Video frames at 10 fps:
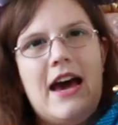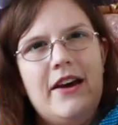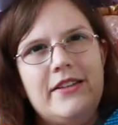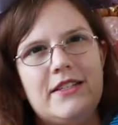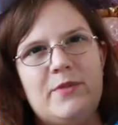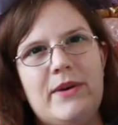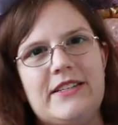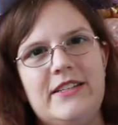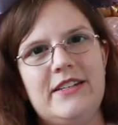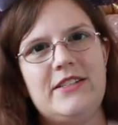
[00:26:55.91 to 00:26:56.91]
I was
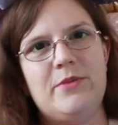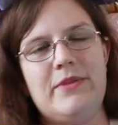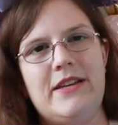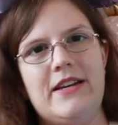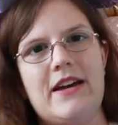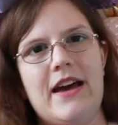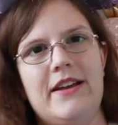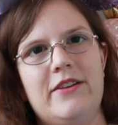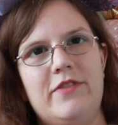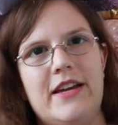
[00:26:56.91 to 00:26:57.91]
expecting it to be
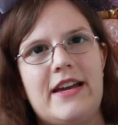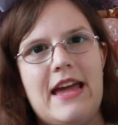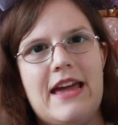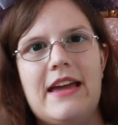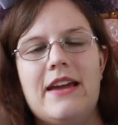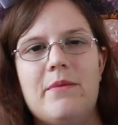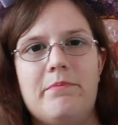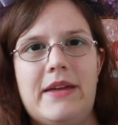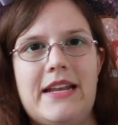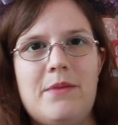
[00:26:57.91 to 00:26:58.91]
kind of like a
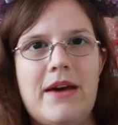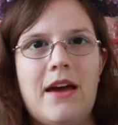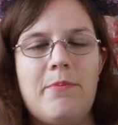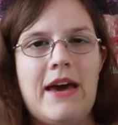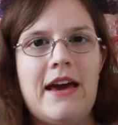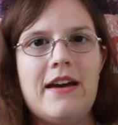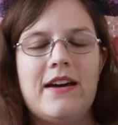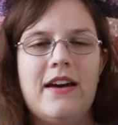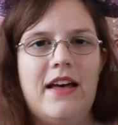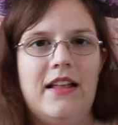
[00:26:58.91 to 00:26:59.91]
mini backpack.
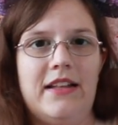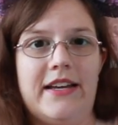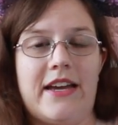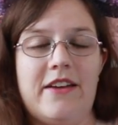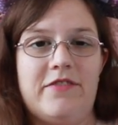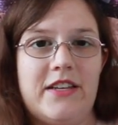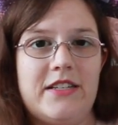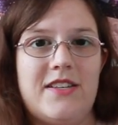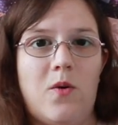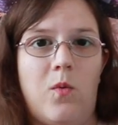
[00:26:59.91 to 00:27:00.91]
Like if
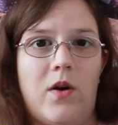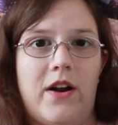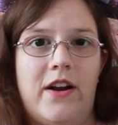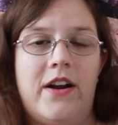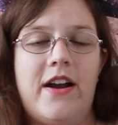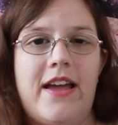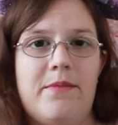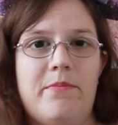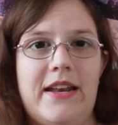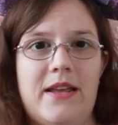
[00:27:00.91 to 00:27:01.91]
this were a
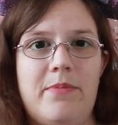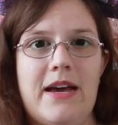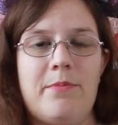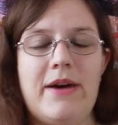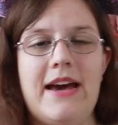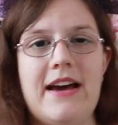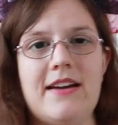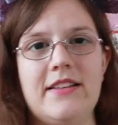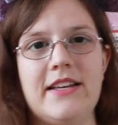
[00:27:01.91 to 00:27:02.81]
mini backpack